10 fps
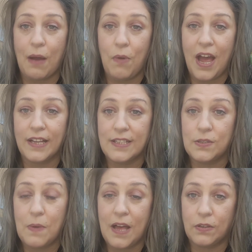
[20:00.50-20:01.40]
That works
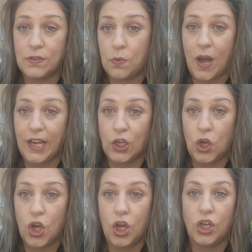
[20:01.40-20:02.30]
as well, it's quite
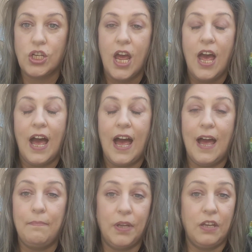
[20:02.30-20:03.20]
good.
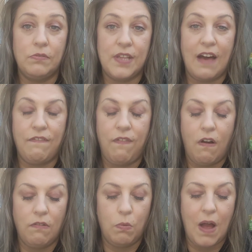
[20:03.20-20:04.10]
Use that
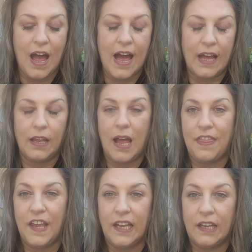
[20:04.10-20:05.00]
for a while.
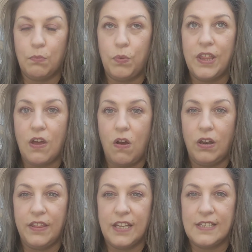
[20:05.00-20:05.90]
I think with
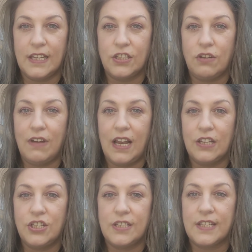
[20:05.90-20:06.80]
all of these things, your
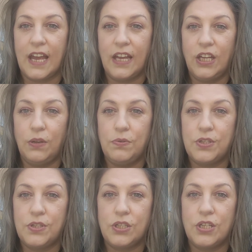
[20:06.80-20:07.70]
eyelashes get
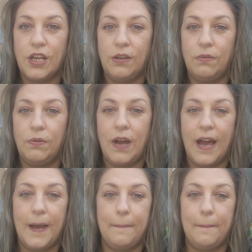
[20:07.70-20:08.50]
used to